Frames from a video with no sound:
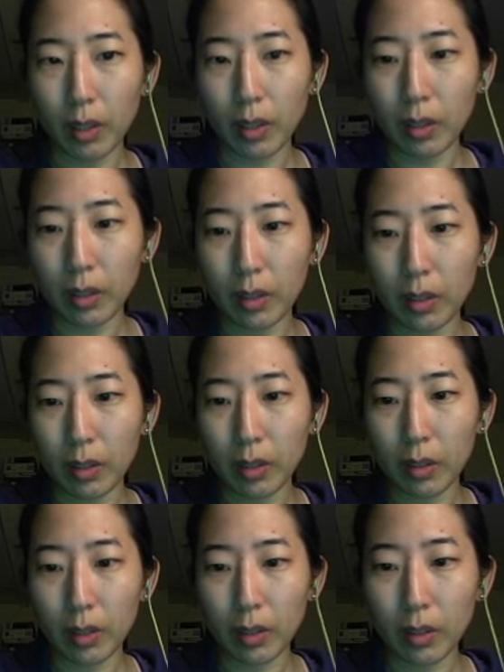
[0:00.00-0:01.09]

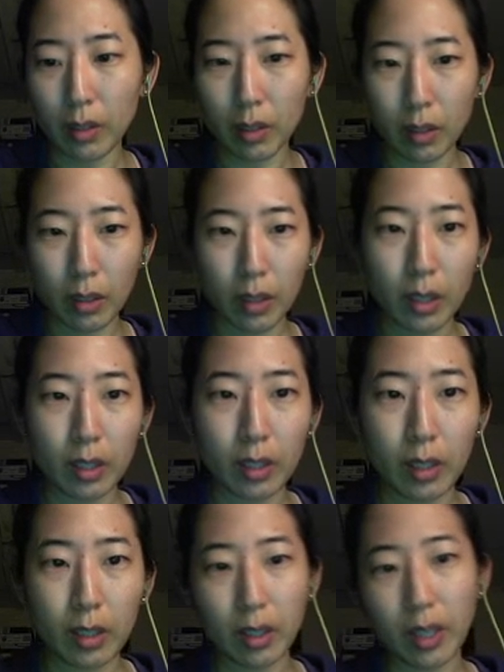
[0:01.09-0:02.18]
And
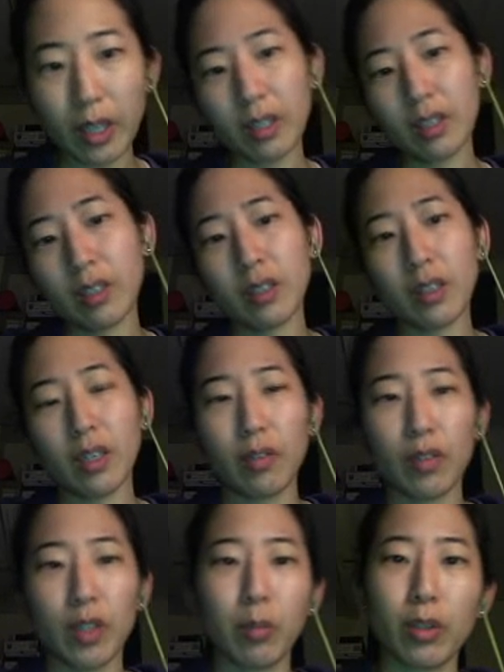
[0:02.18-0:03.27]
deselect. It's kind of
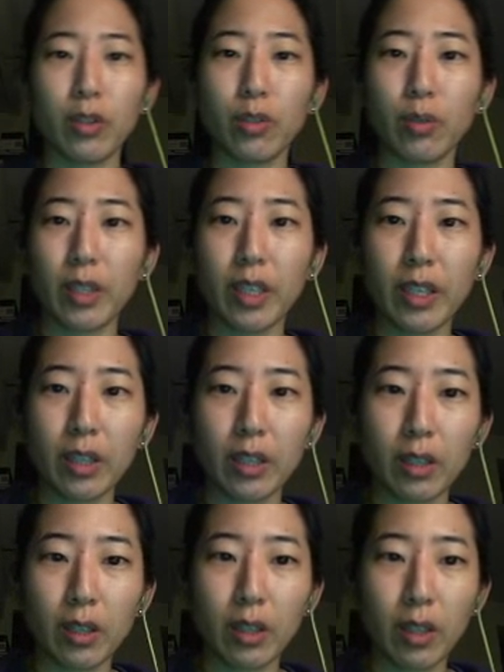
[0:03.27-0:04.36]
looking more tree-like.
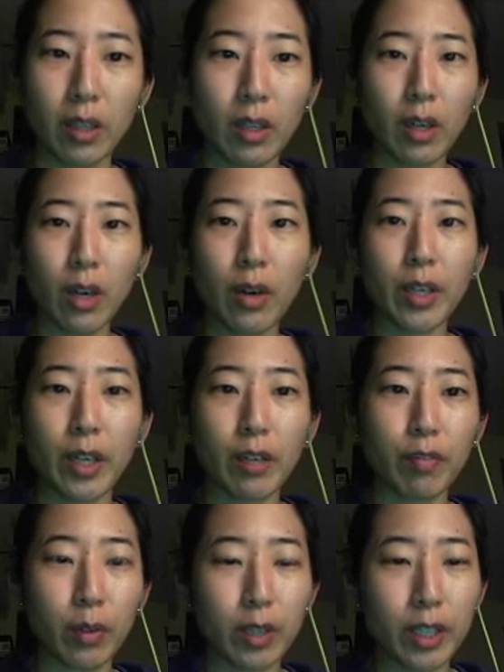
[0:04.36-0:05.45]
Oh yeah, and
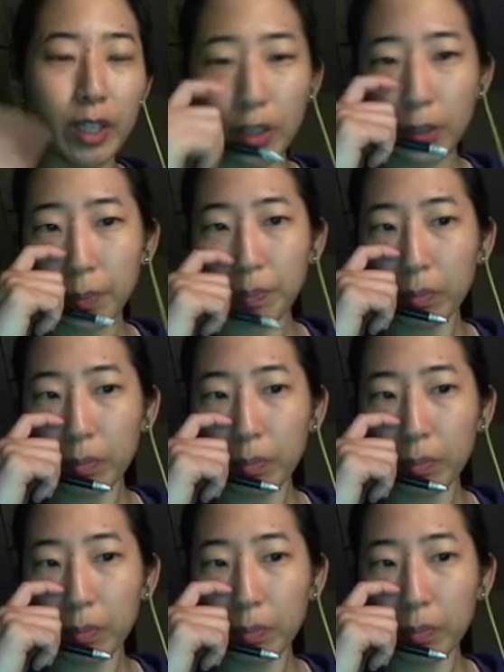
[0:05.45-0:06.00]
foliage.